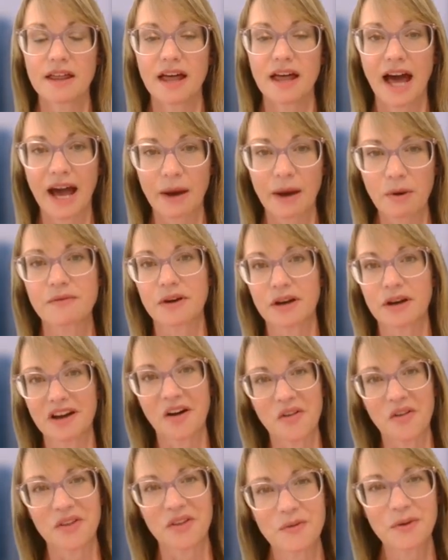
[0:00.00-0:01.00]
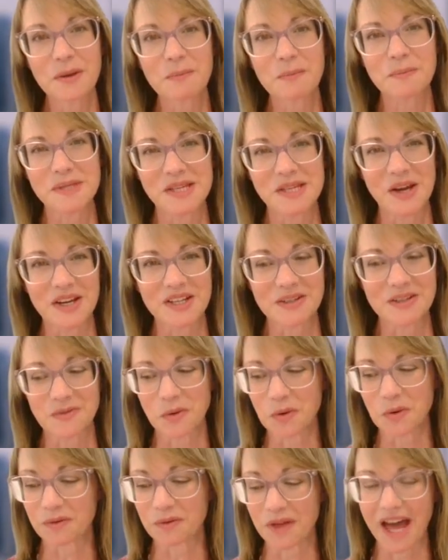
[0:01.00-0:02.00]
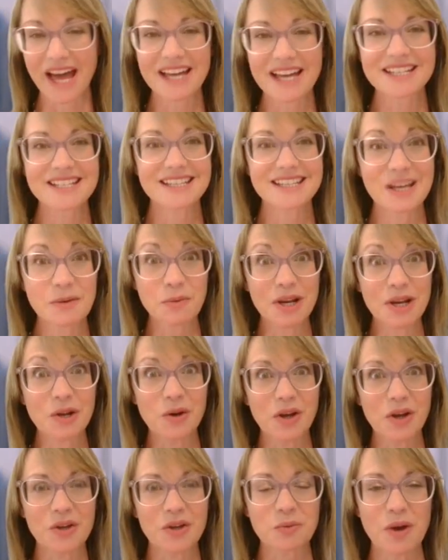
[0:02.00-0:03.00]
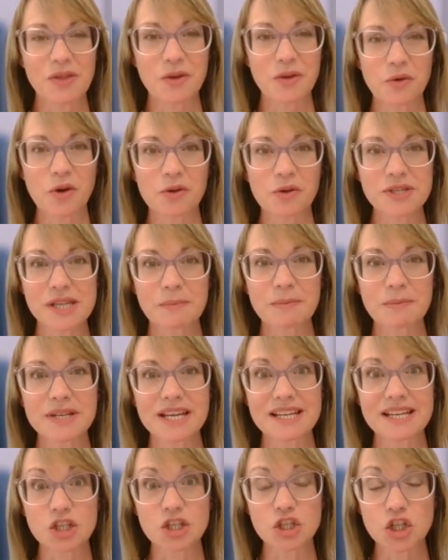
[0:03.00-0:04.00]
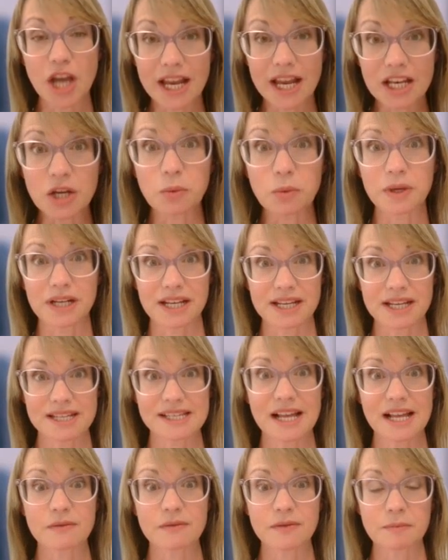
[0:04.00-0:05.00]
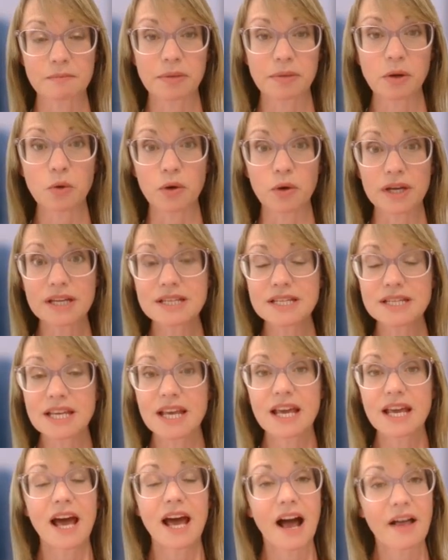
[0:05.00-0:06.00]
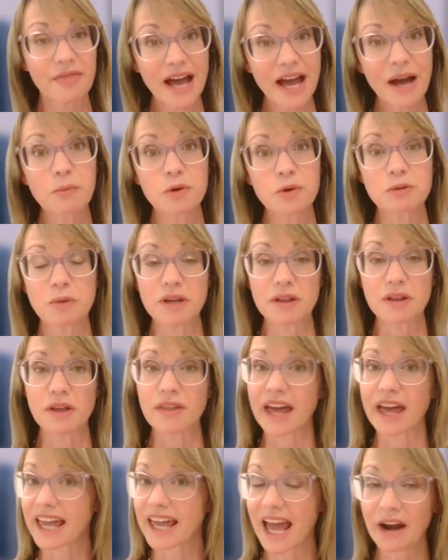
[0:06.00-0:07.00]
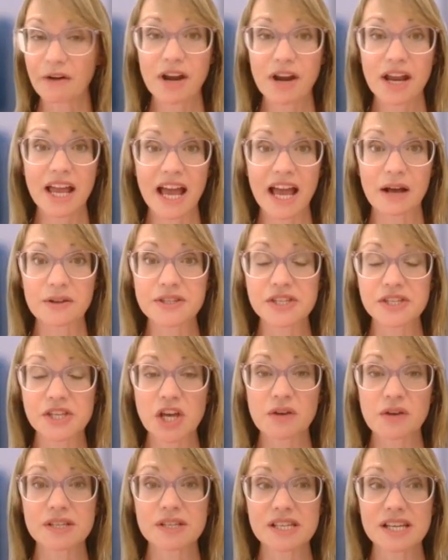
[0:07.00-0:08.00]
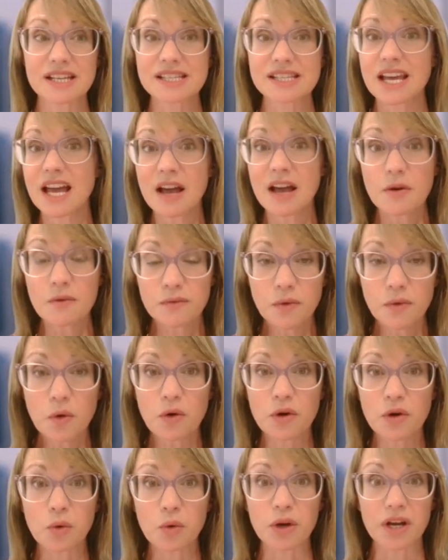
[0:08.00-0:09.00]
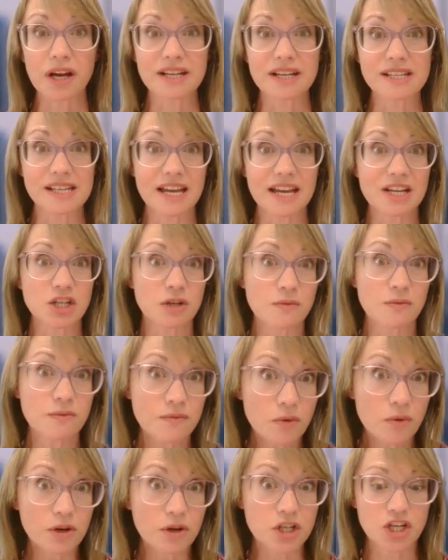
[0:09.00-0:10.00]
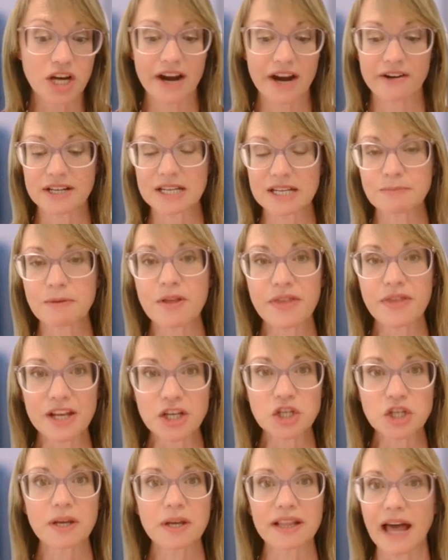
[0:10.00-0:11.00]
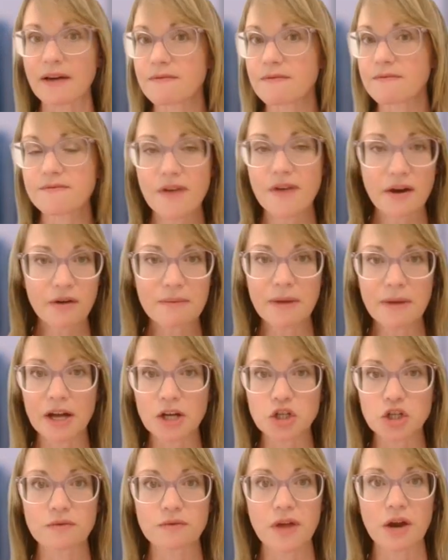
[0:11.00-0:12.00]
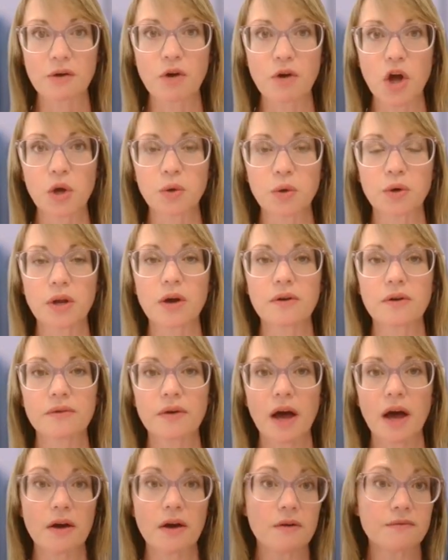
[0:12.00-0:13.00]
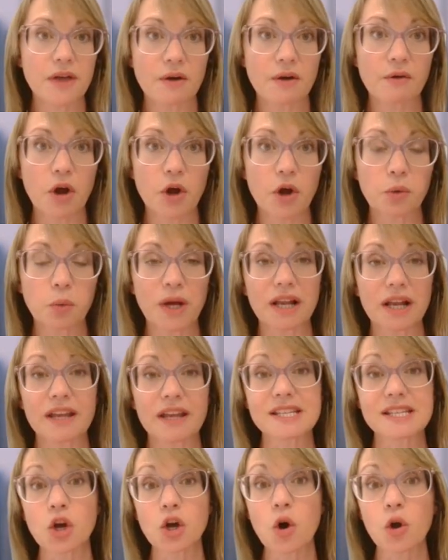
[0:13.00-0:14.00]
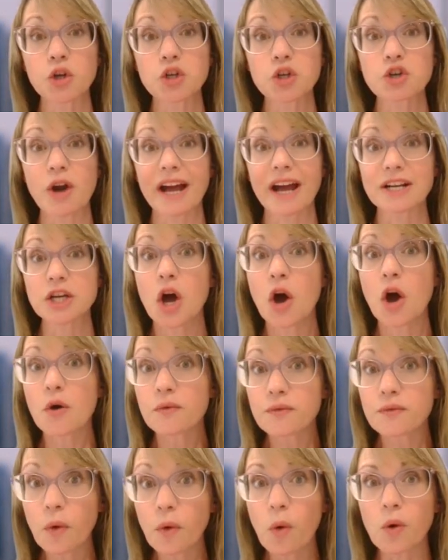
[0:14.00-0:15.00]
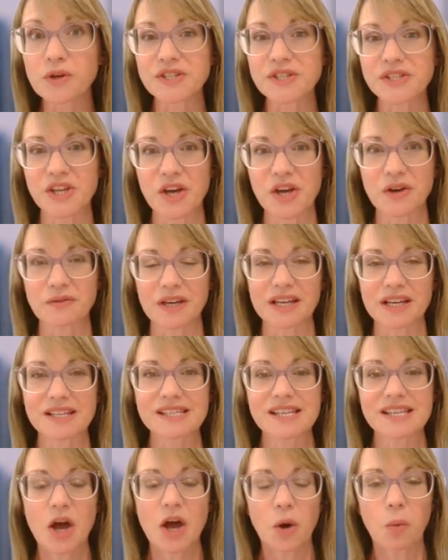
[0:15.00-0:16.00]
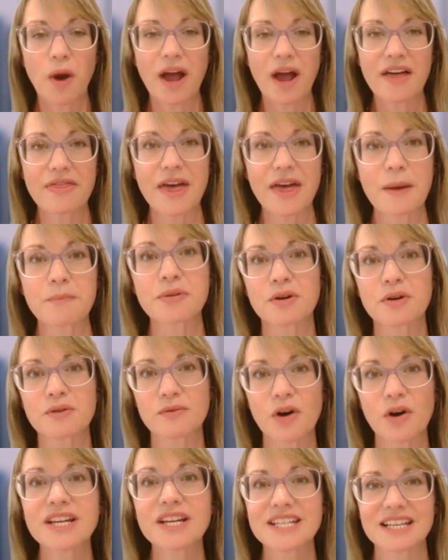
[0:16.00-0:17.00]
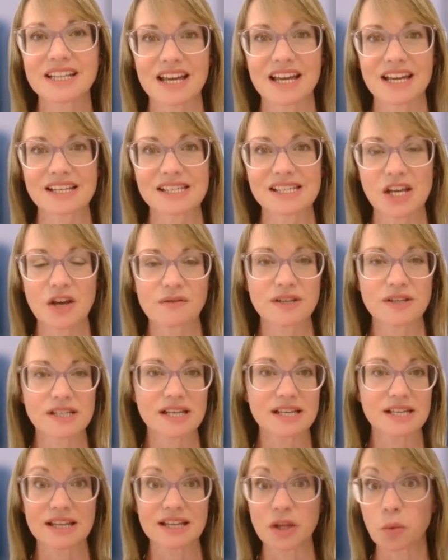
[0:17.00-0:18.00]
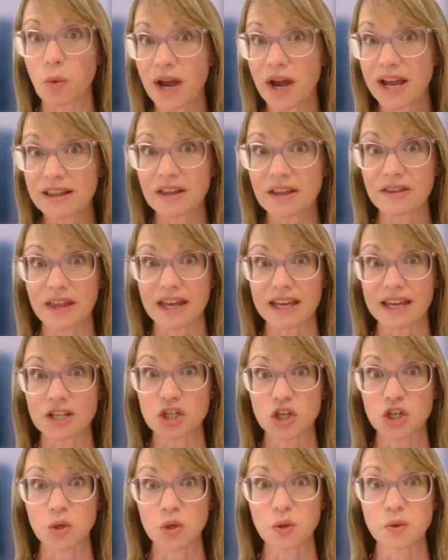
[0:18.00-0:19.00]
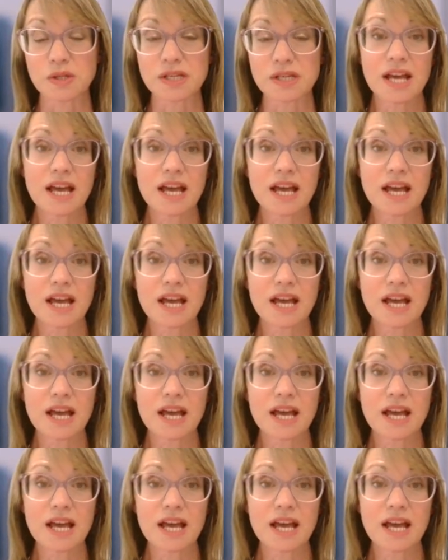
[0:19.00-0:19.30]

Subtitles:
However, on the flip side of all of that, then we look at whether or not somebody is genuinely self-employed, and that would be that they're carrying out services for an organisation, for a charity, but they're doing that very much of their own will. It's a contract for service where they're providing their services in the way that they choose